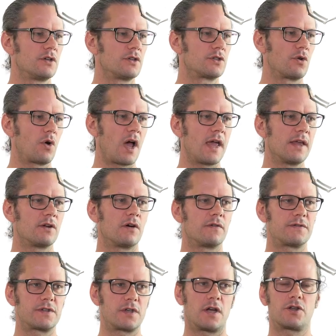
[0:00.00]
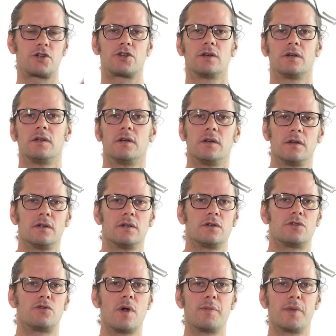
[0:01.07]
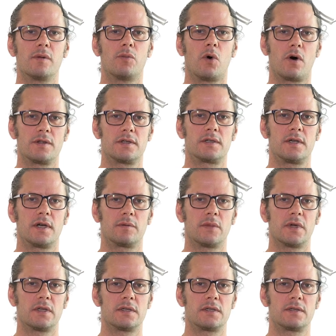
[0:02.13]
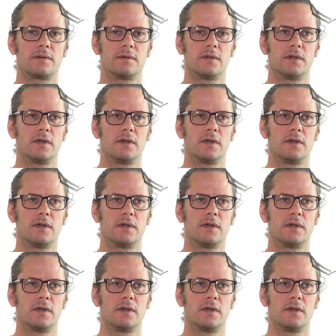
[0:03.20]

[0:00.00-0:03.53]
so eight of such triple bond segments.